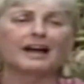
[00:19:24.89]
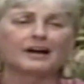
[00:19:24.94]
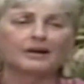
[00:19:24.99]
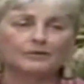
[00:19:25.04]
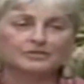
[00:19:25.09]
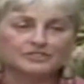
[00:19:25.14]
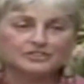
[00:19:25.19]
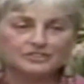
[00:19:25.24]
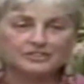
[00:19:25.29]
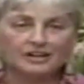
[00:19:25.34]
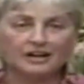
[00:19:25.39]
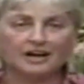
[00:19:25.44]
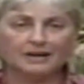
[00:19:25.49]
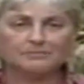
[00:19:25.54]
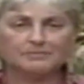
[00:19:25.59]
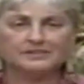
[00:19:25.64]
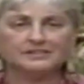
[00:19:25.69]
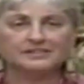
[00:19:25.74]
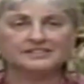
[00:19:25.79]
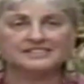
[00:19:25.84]
it's gone
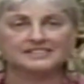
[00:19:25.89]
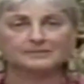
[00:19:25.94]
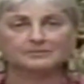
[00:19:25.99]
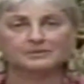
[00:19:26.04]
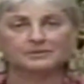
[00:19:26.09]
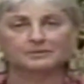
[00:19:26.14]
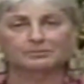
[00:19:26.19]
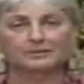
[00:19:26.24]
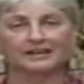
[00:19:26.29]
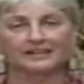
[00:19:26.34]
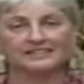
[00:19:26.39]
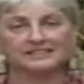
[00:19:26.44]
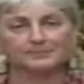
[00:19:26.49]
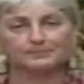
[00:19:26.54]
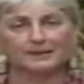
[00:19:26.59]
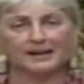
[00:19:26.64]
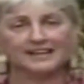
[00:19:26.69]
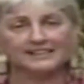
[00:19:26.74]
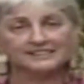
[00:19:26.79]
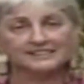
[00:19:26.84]
because some little black
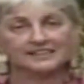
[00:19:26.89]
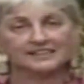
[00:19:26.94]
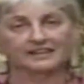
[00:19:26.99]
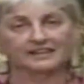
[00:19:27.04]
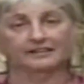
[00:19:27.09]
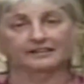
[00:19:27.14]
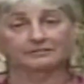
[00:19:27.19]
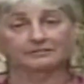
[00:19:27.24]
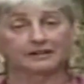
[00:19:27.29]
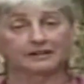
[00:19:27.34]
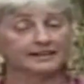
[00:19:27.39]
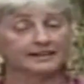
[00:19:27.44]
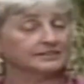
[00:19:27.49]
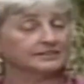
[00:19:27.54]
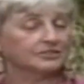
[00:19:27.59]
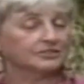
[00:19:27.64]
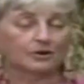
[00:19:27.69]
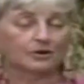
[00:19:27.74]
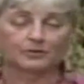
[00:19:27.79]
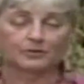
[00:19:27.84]
spots got on it, right? No,
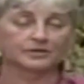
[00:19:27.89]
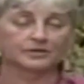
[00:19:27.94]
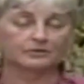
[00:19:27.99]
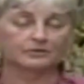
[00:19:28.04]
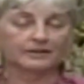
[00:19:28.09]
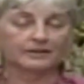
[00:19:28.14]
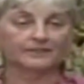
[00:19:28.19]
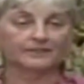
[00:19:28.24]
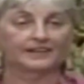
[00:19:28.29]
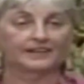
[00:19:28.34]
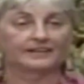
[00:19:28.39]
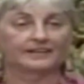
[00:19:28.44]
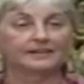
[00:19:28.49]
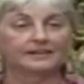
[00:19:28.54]
we don't want that.